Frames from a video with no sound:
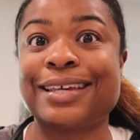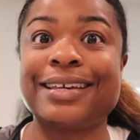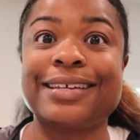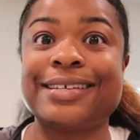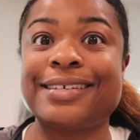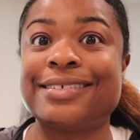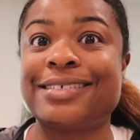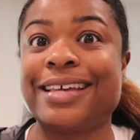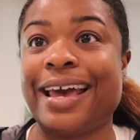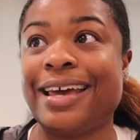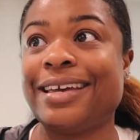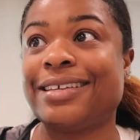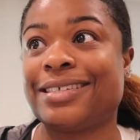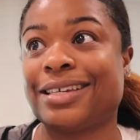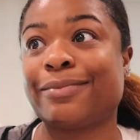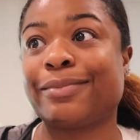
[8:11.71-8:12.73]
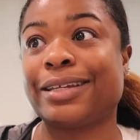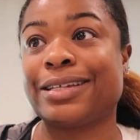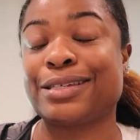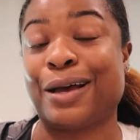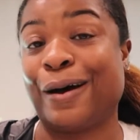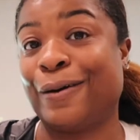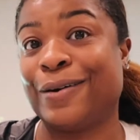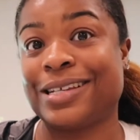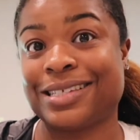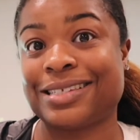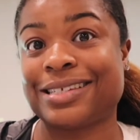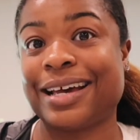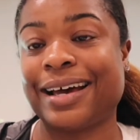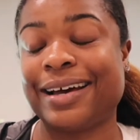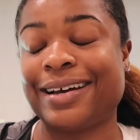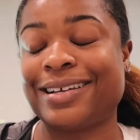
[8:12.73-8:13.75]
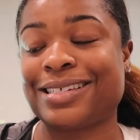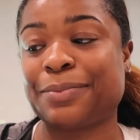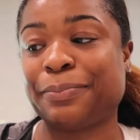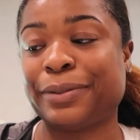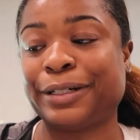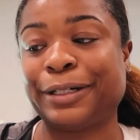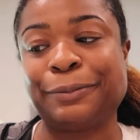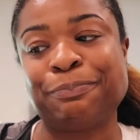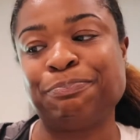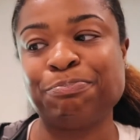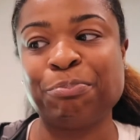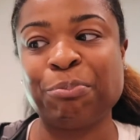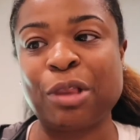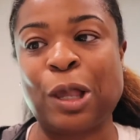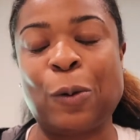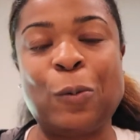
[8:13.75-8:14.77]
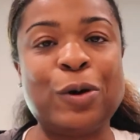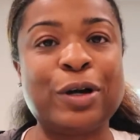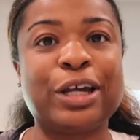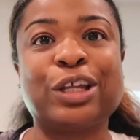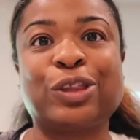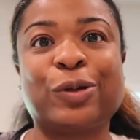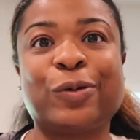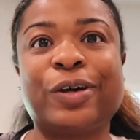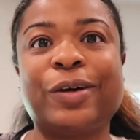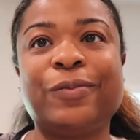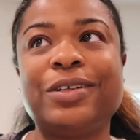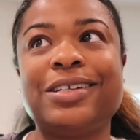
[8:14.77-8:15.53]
because hanging something is always a task, but we'll get through it.